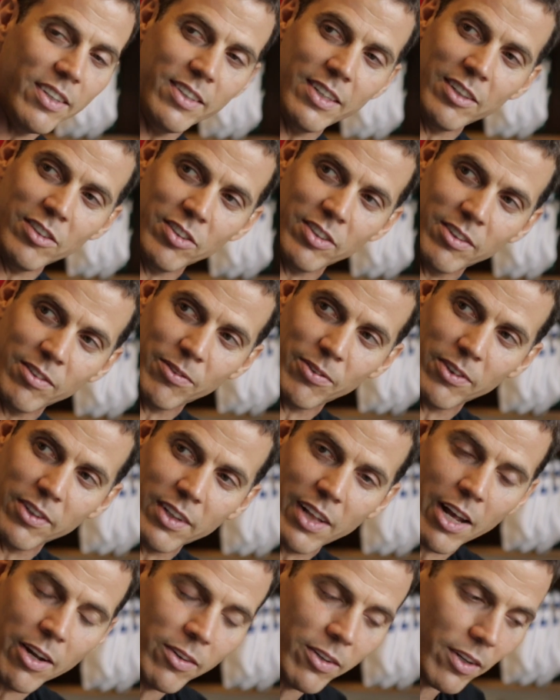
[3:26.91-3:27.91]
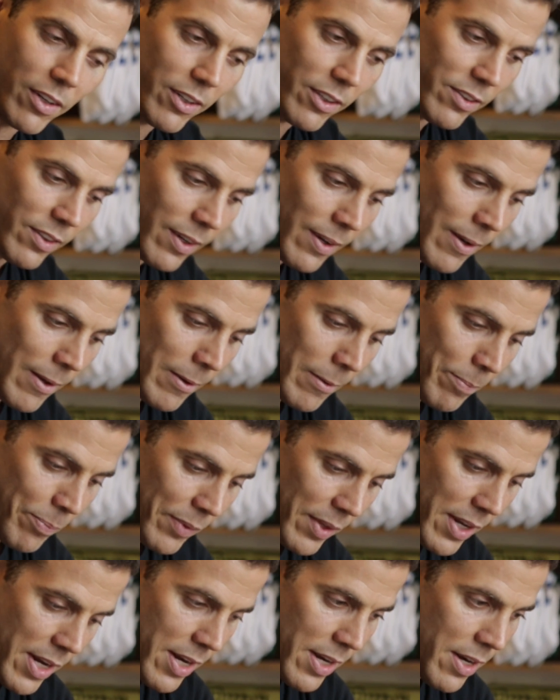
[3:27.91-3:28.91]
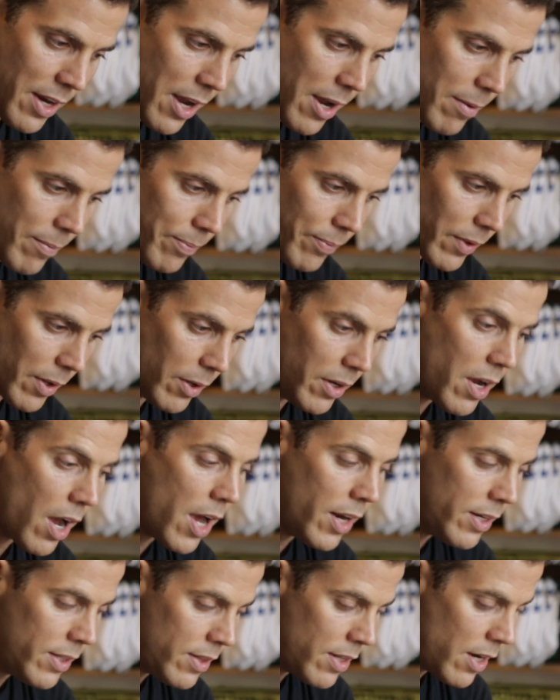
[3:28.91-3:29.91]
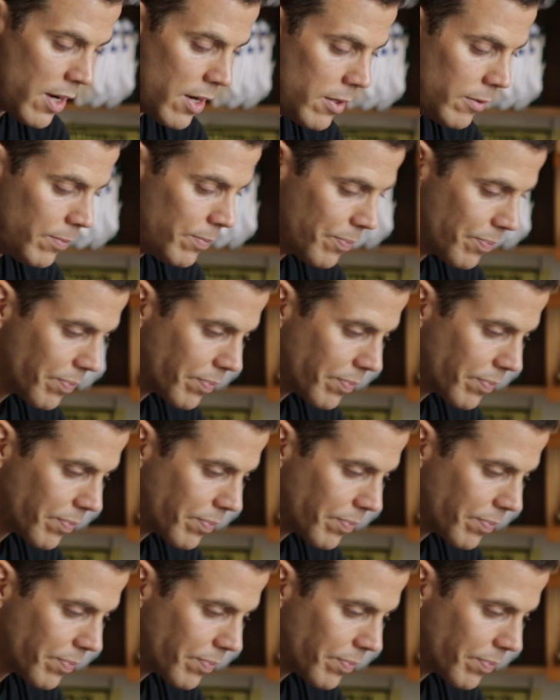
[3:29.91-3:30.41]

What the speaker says: audition for Clown College, and I got in there.